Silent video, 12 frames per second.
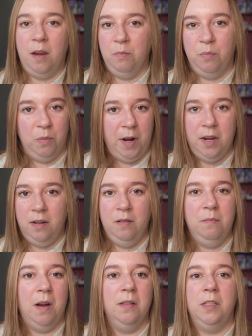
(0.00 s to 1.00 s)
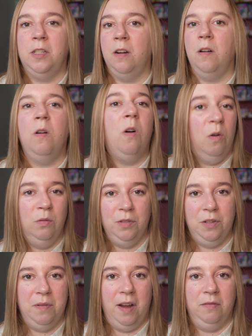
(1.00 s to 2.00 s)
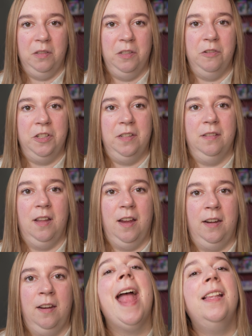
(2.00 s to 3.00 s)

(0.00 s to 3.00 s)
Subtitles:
a brand new monster in a whole new evolution line.